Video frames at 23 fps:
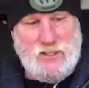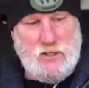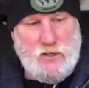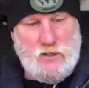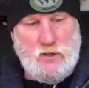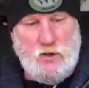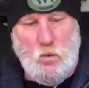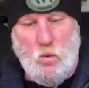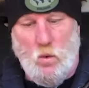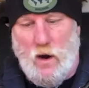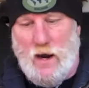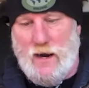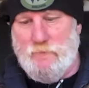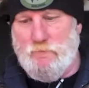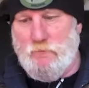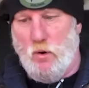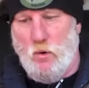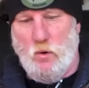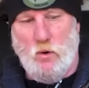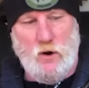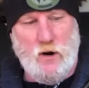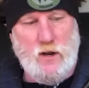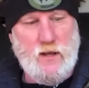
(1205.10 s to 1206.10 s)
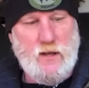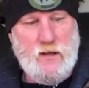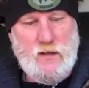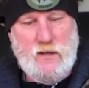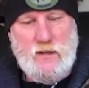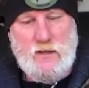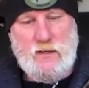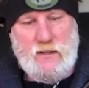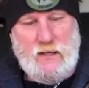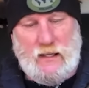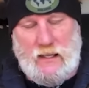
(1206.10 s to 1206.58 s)
it on the whiteboard
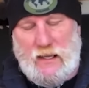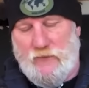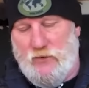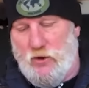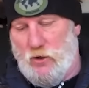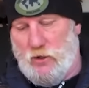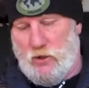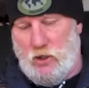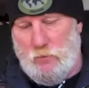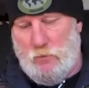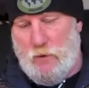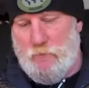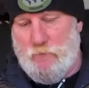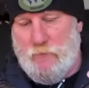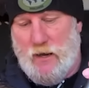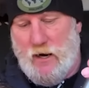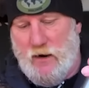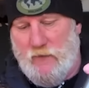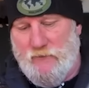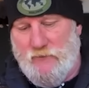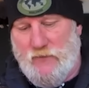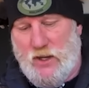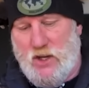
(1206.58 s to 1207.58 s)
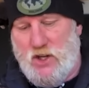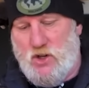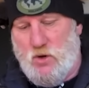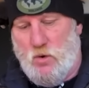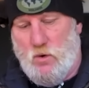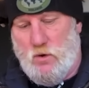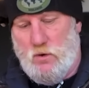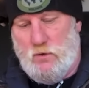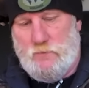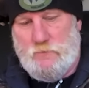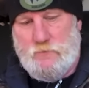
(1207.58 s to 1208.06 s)
to give you a little bit better
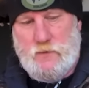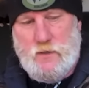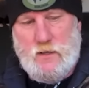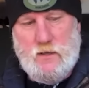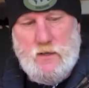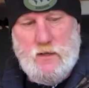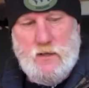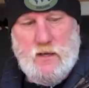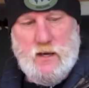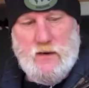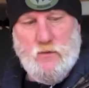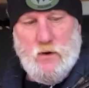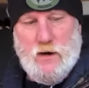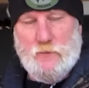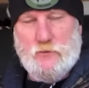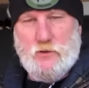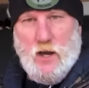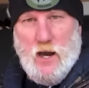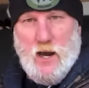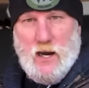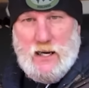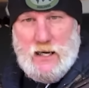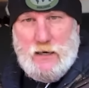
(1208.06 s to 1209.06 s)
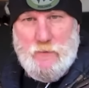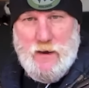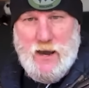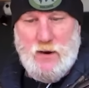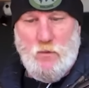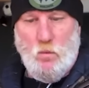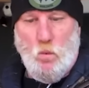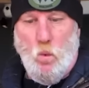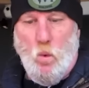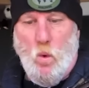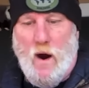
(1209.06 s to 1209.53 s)
visual of what I'm talking
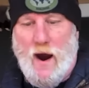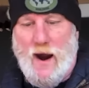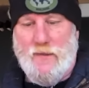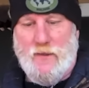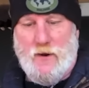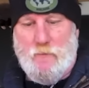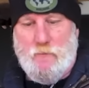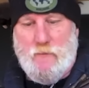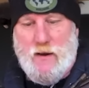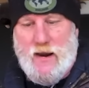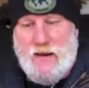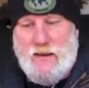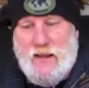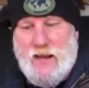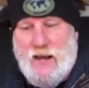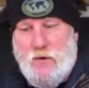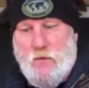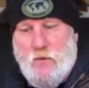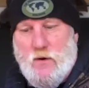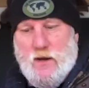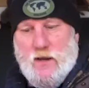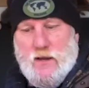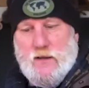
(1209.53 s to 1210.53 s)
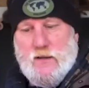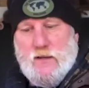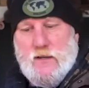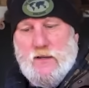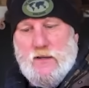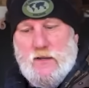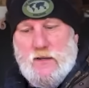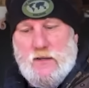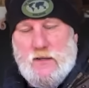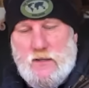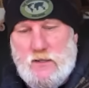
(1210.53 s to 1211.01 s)
about and why they're made that way.
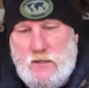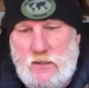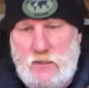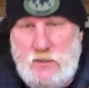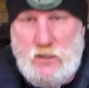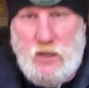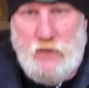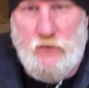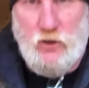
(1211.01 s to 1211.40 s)
So